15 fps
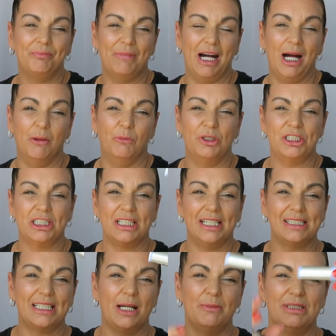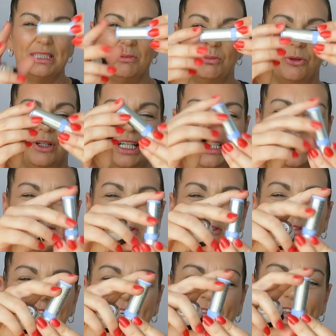Balm, which has come in some pretty sort
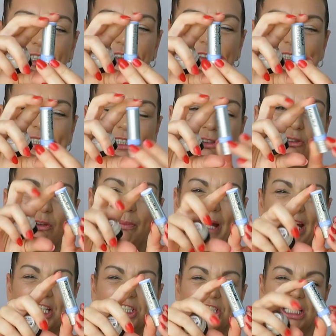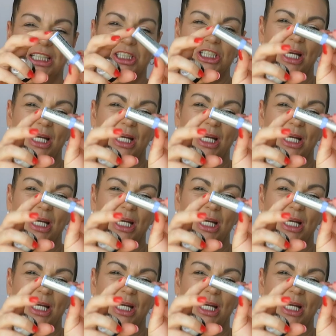of lavender and silver packaging.